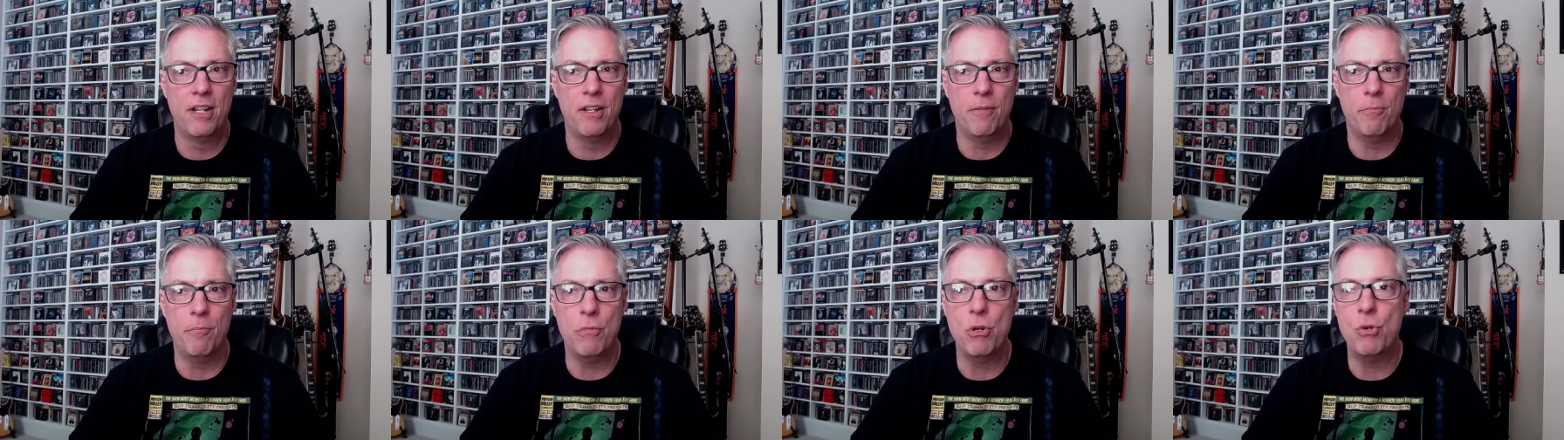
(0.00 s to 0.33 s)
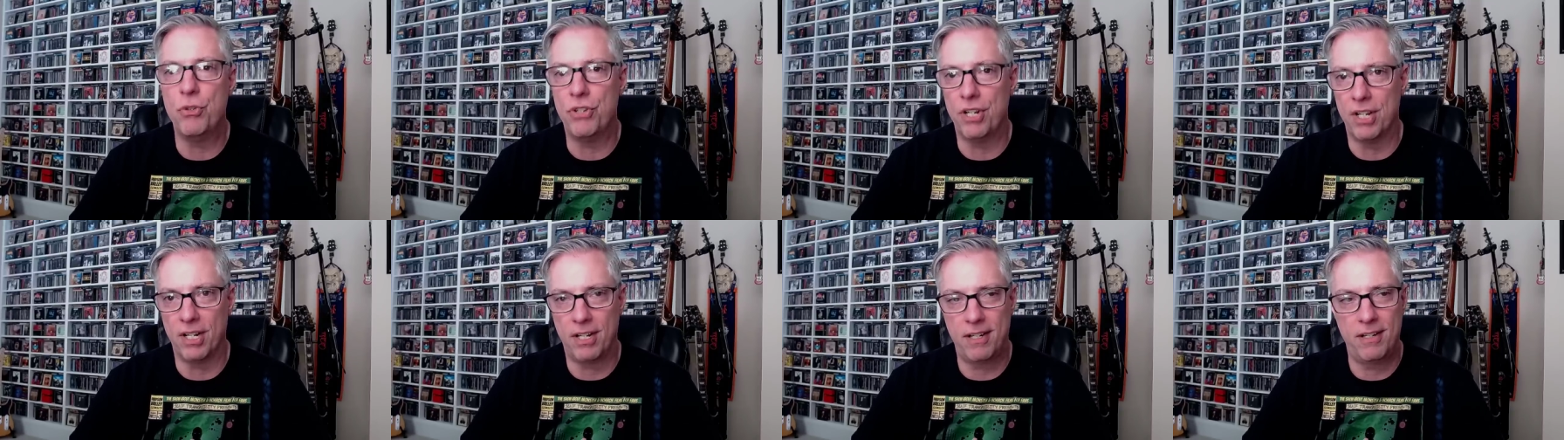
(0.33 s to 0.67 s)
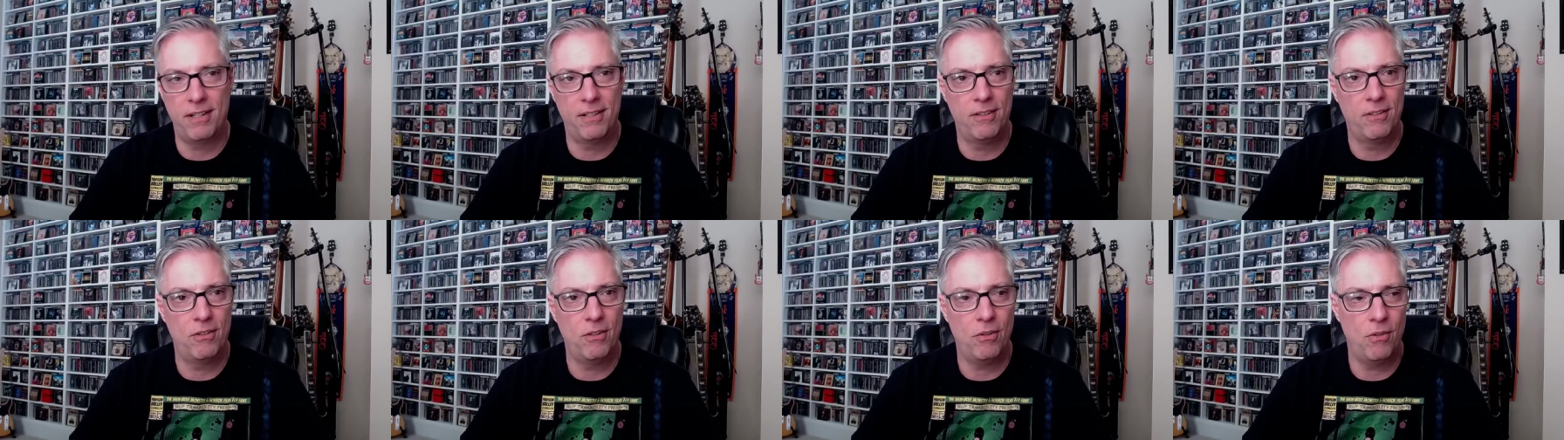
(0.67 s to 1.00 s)

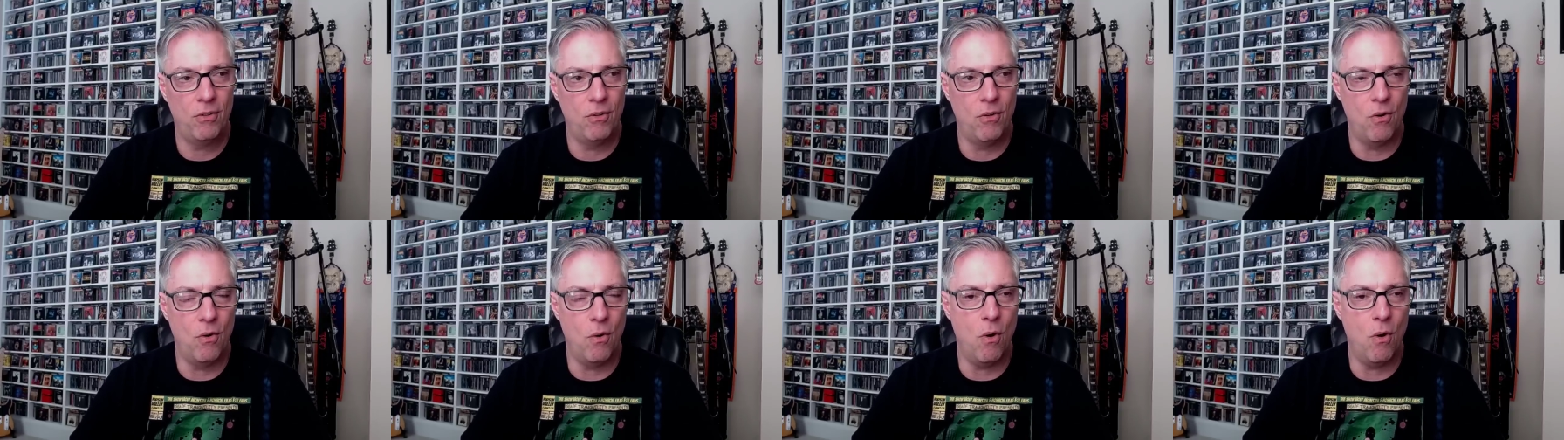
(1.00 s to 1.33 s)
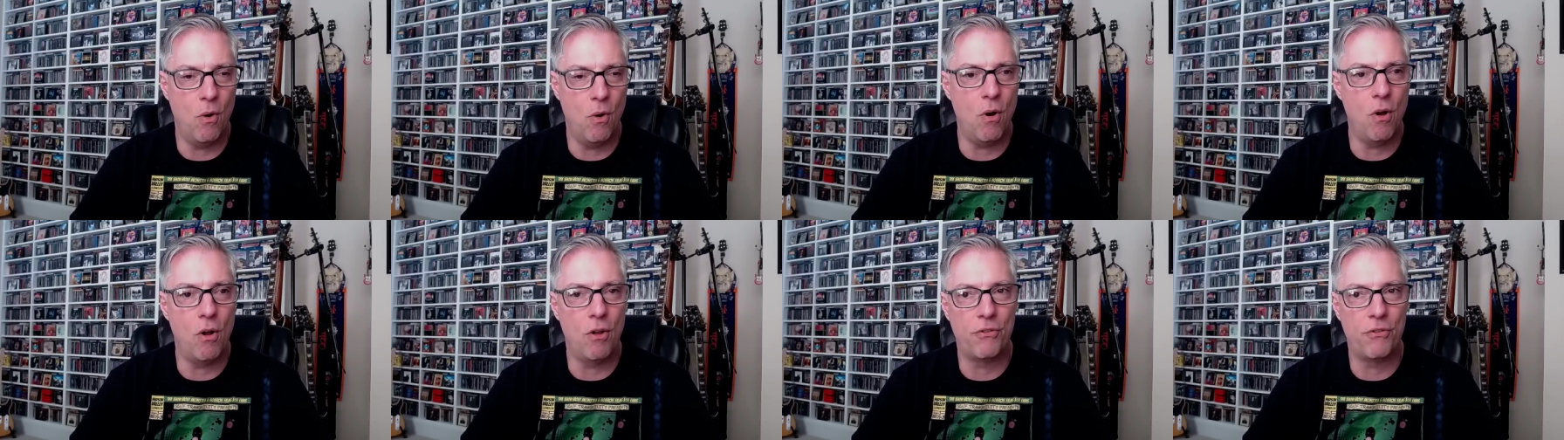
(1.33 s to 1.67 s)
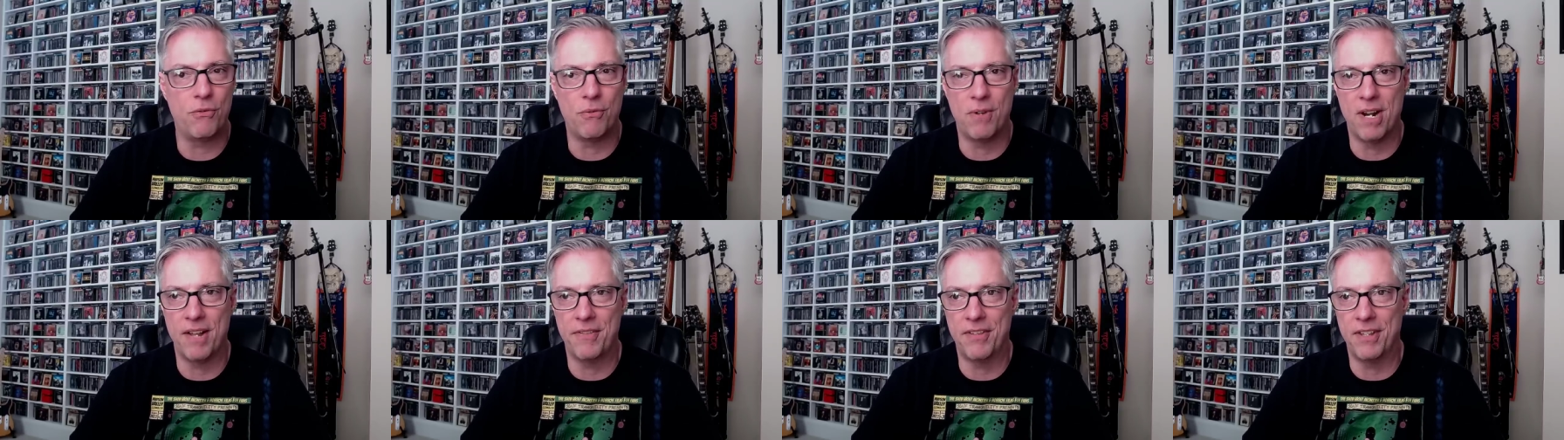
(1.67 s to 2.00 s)
music all
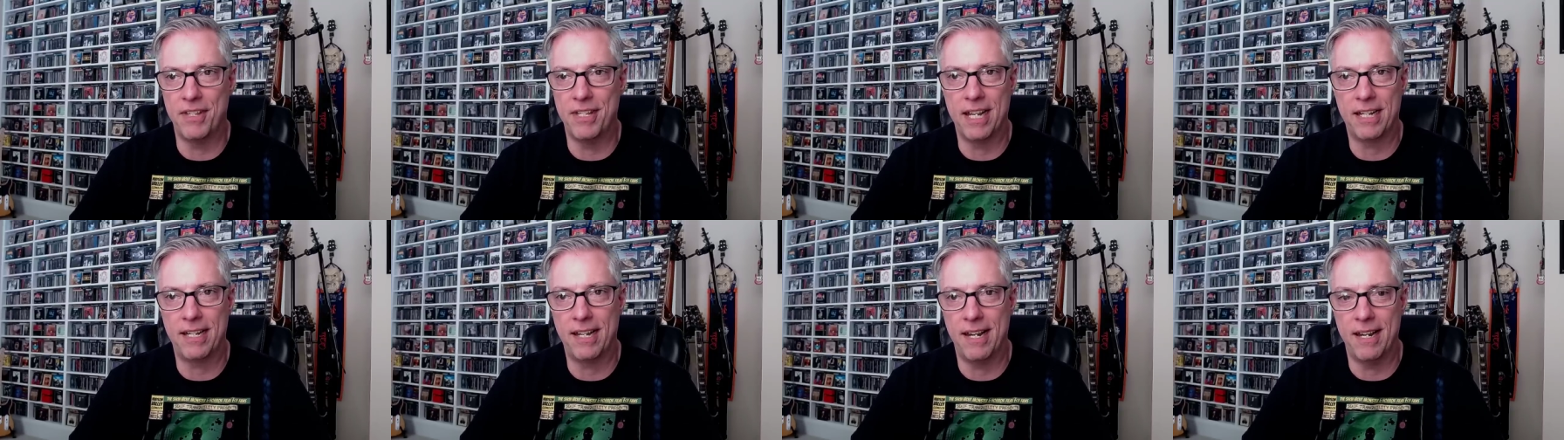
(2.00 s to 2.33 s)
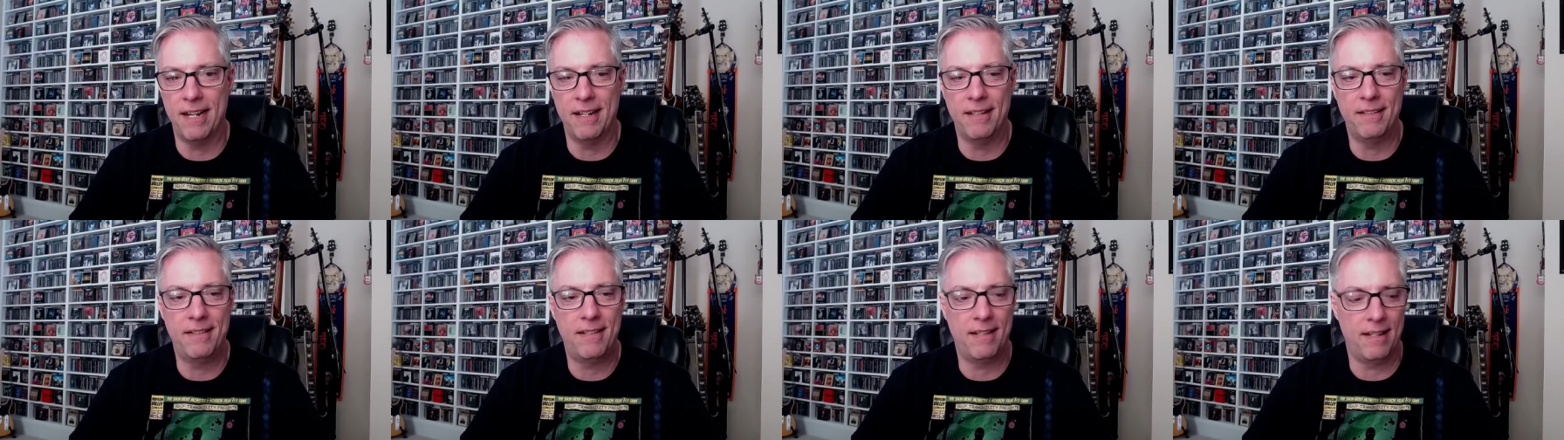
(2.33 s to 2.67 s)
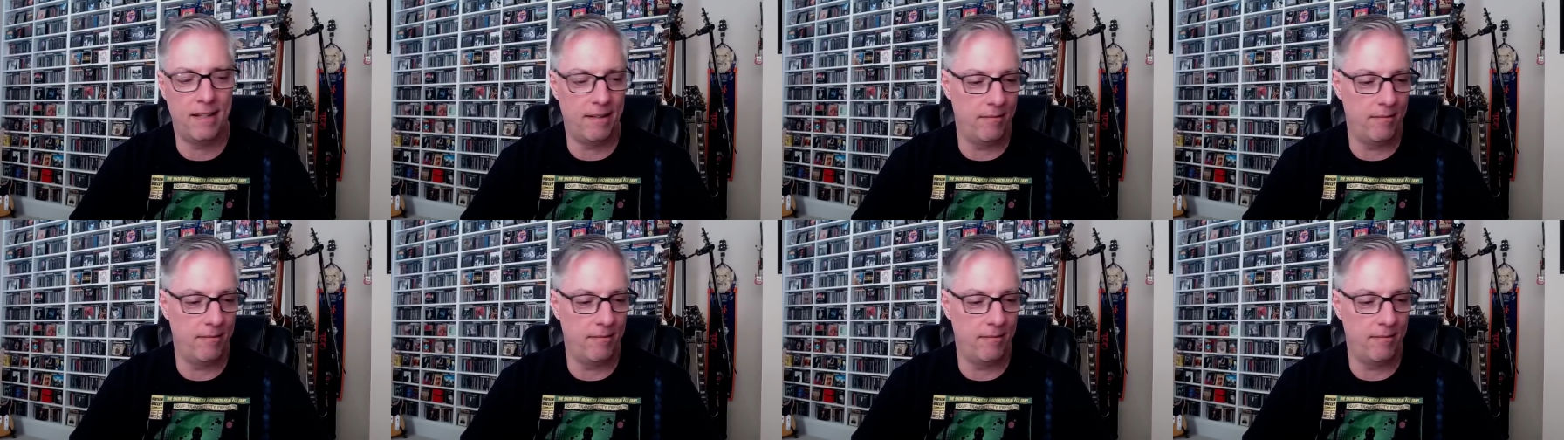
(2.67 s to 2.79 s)
throughout the decades.